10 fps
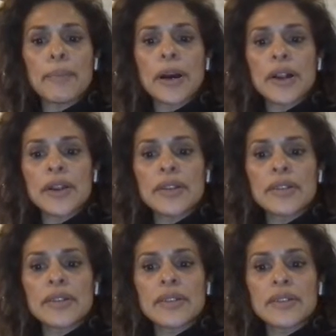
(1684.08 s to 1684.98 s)
But
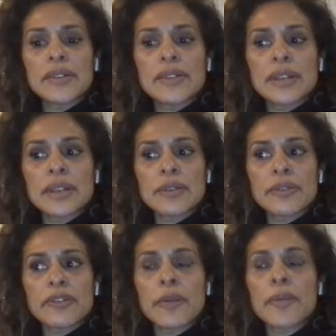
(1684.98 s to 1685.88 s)

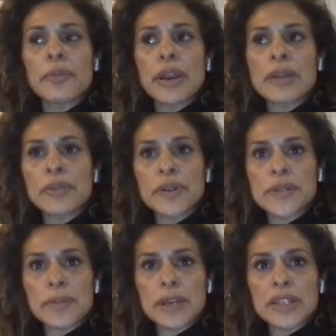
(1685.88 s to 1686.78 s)
from the brain
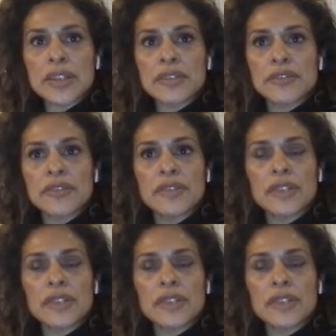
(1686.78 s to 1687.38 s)
perspective,